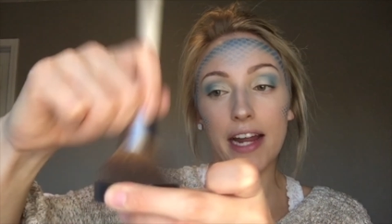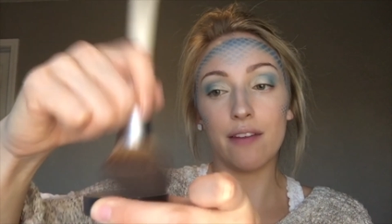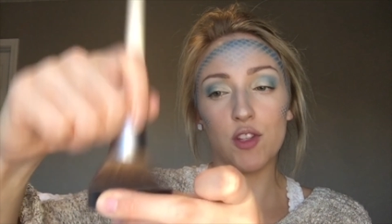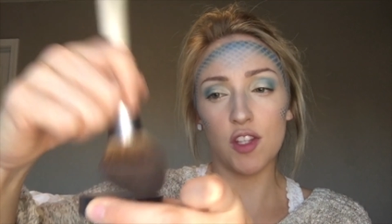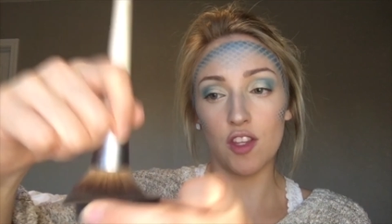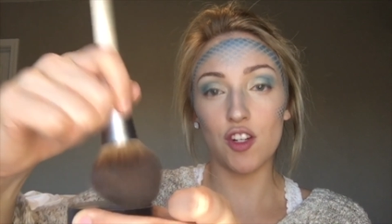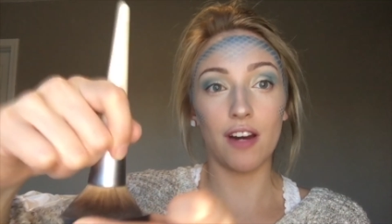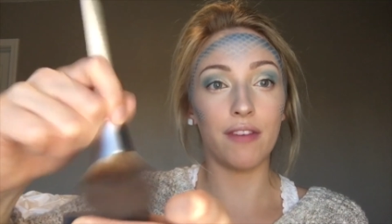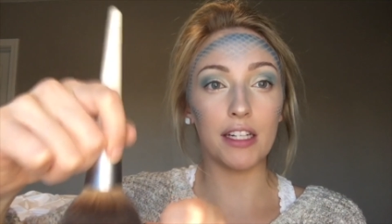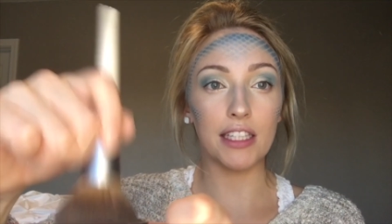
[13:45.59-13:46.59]
I have this in the
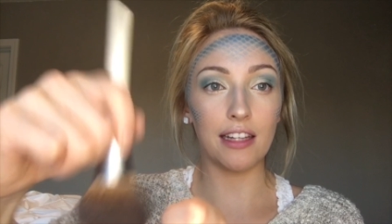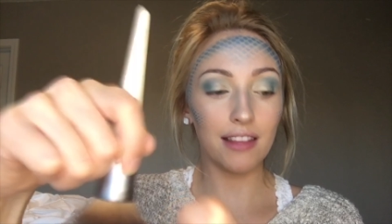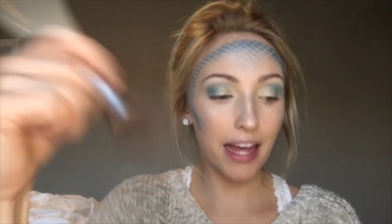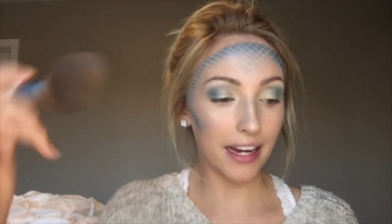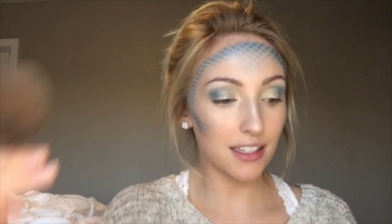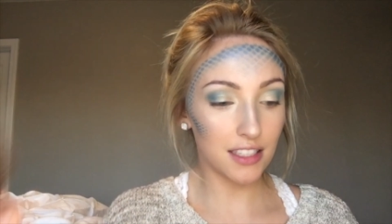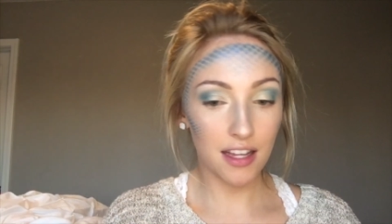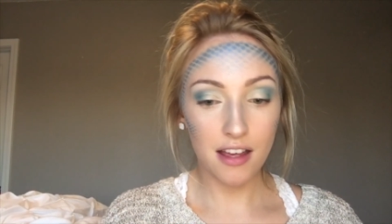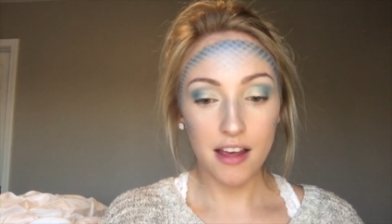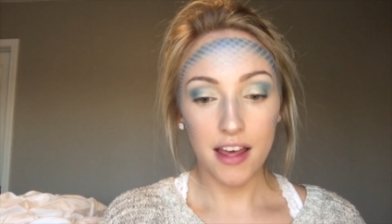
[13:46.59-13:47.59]
shade Fairly Light,
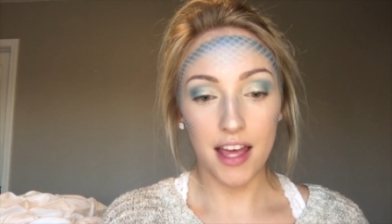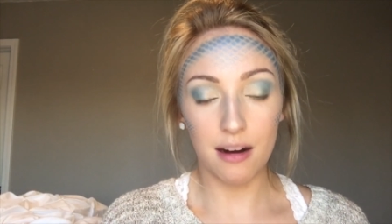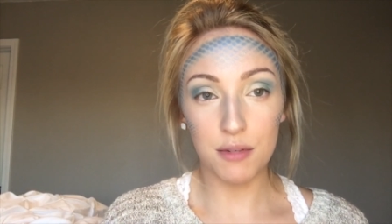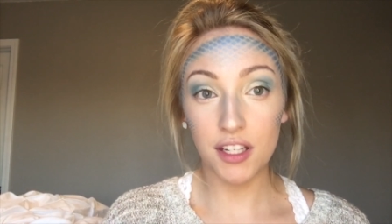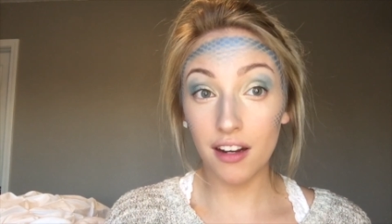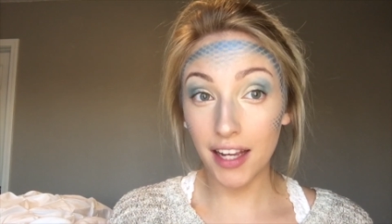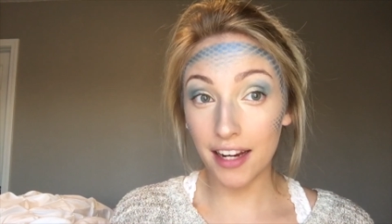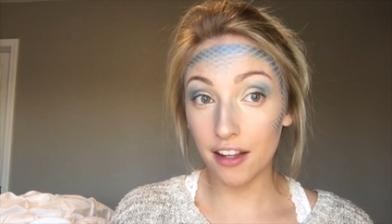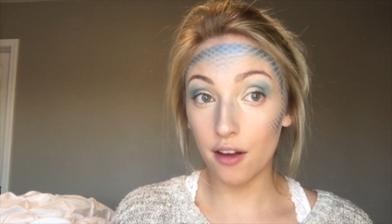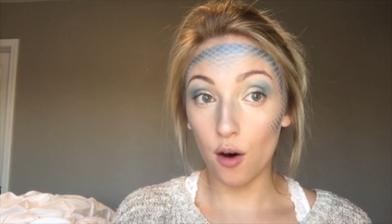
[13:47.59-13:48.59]
and I'm just going to
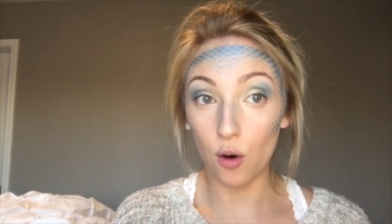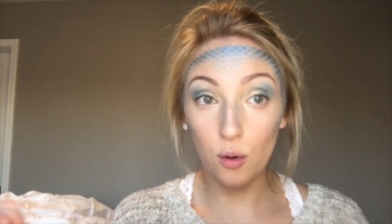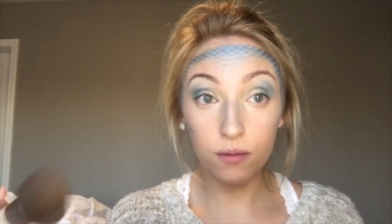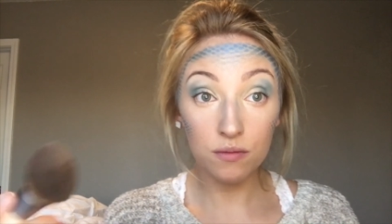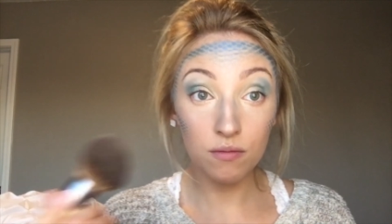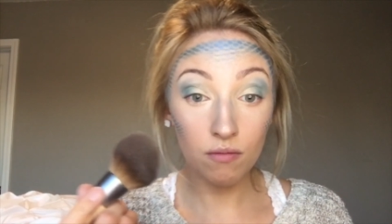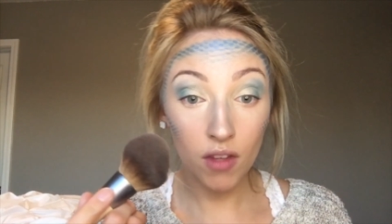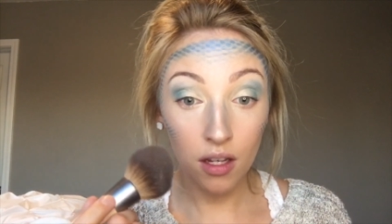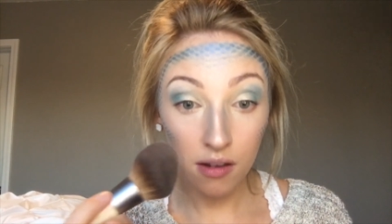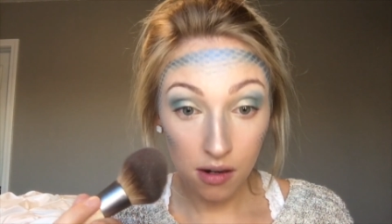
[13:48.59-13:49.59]
kind of go
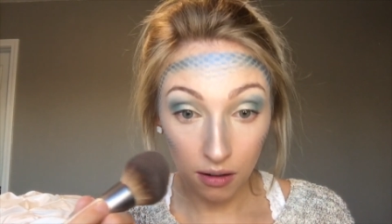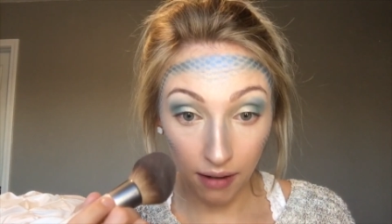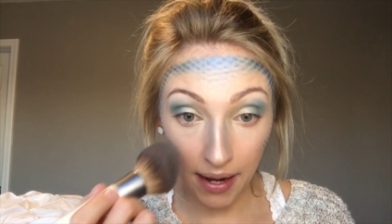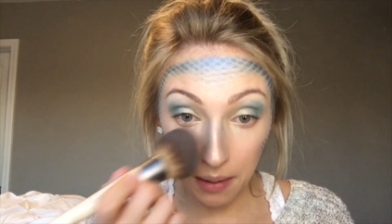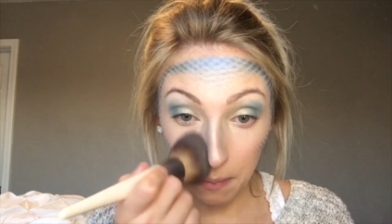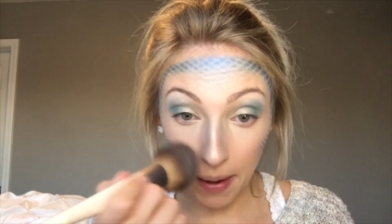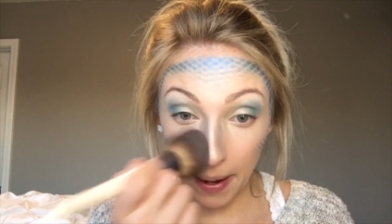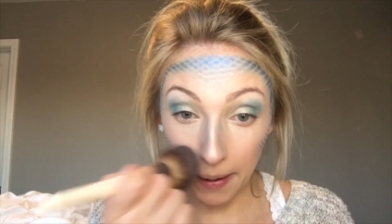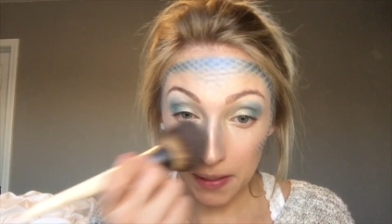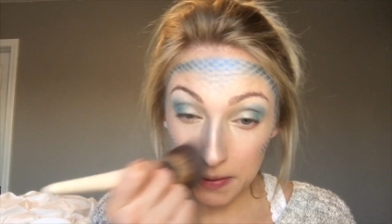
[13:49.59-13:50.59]
right in
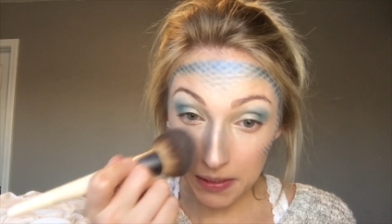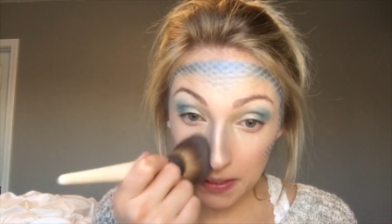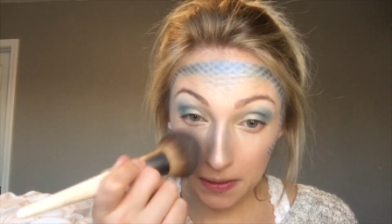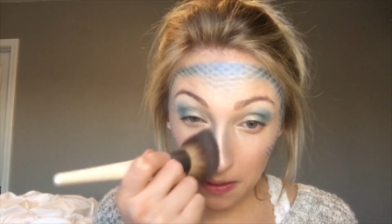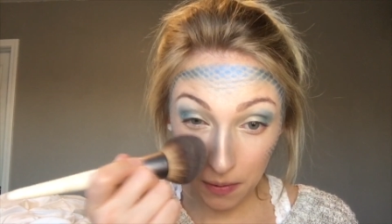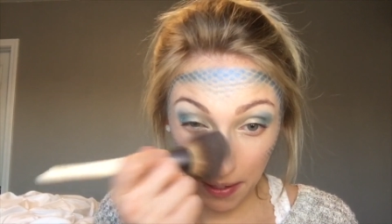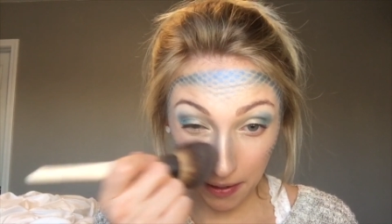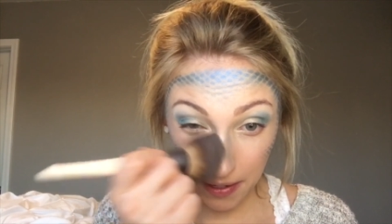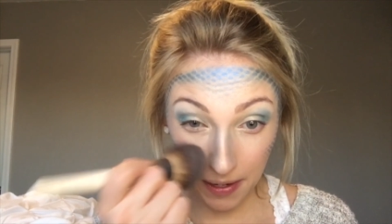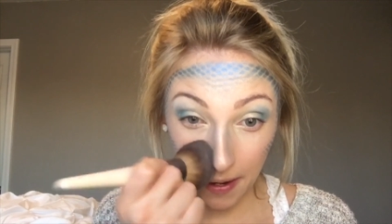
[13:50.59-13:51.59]
my T-zone
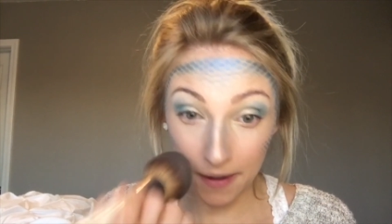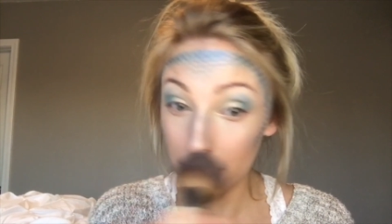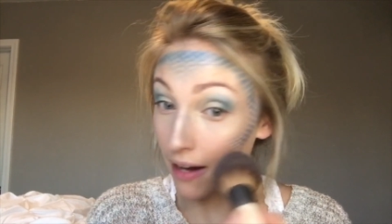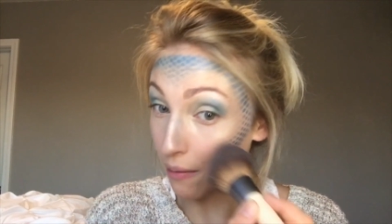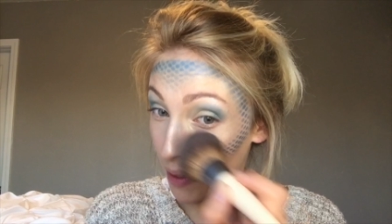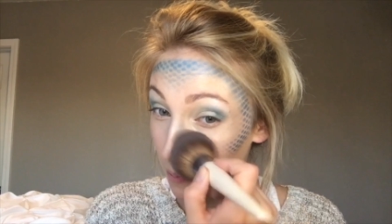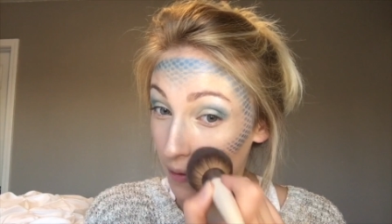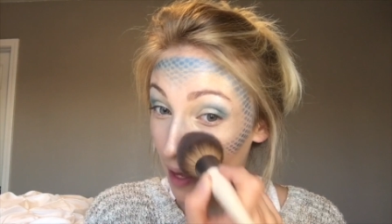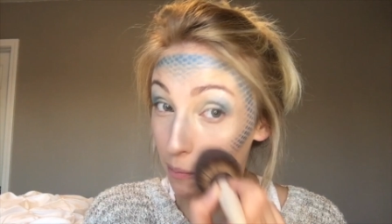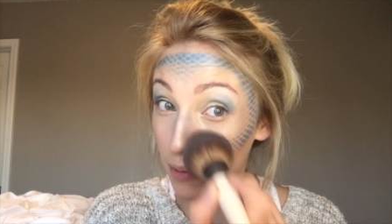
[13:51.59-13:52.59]
area, kind of right where I
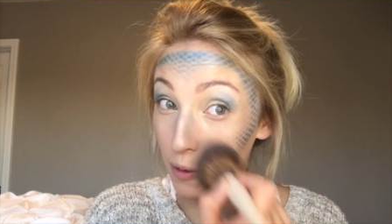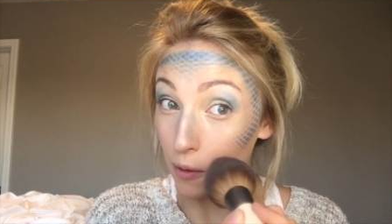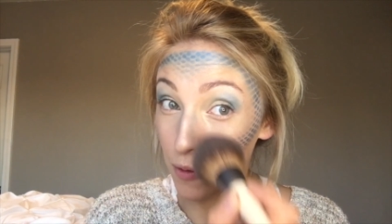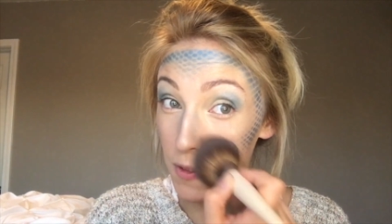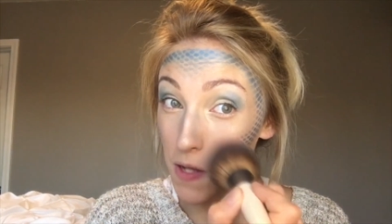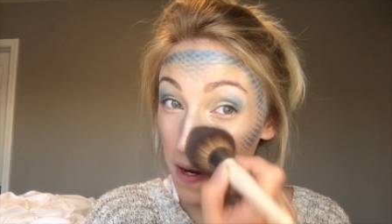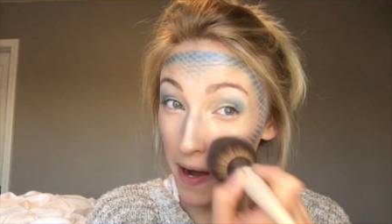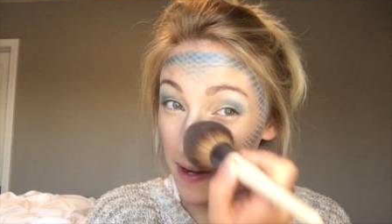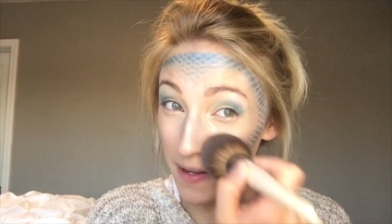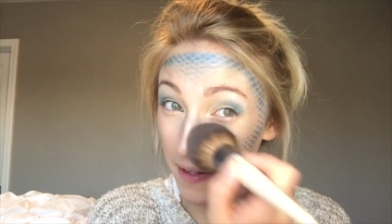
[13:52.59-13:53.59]
put that blue, just to
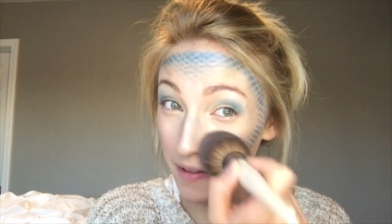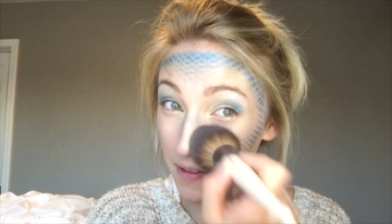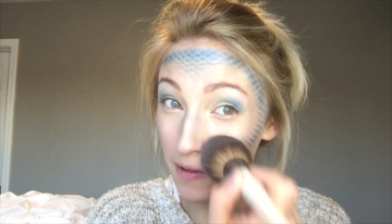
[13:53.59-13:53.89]
kind of